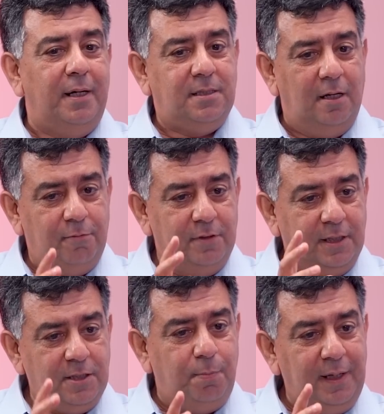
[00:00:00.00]
myself,
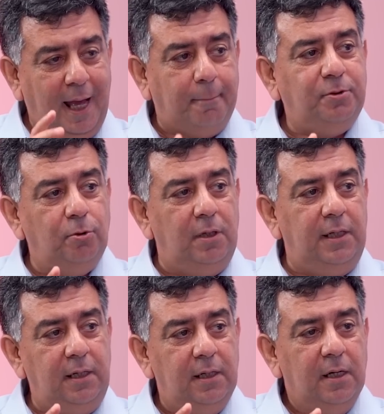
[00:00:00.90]
just being
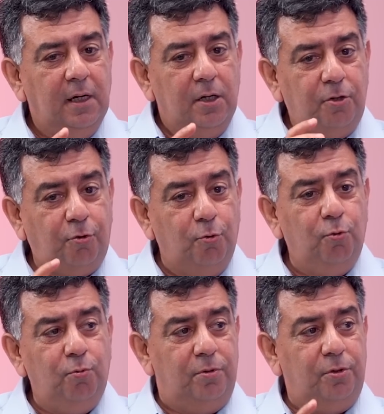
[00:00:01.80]
absolutely
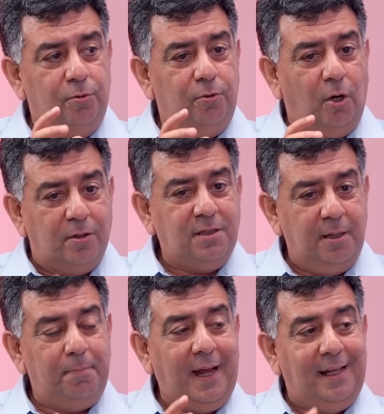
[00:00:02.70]
true to
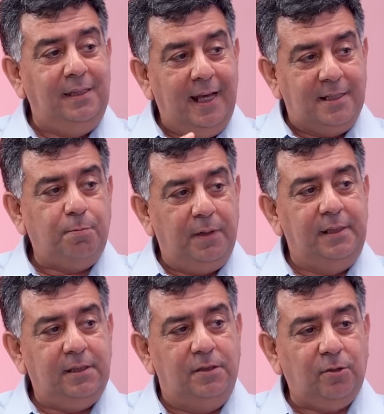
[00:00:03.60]
concept and the
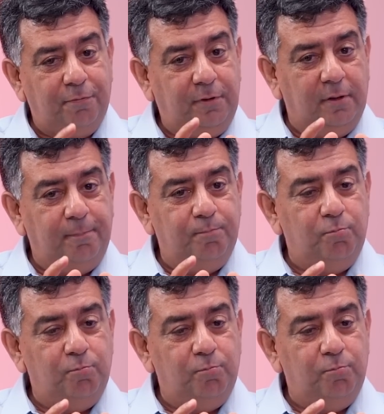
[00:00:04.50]
aspirations of the